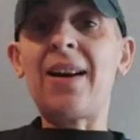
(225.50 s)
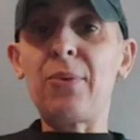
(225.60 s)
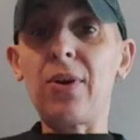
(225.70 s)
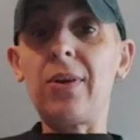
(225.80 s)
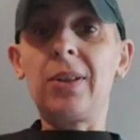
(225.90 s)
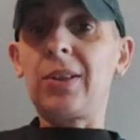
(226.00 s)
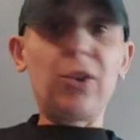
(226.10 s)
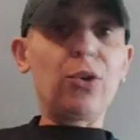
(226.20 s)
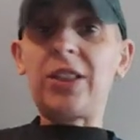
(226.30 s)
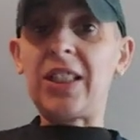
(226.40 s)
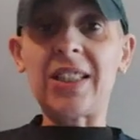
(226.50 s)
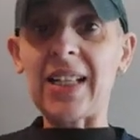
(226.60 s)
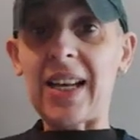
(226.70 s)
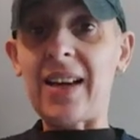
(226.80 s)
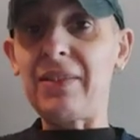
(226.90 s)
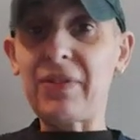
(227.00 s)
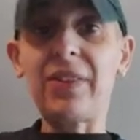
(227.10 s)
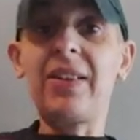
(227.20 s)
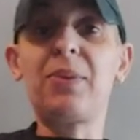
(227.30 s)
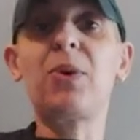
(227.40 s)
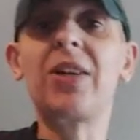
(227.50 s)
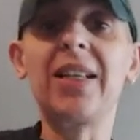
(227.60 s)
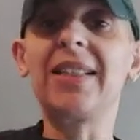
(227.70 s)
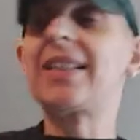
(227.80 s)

that the autistic life? What can I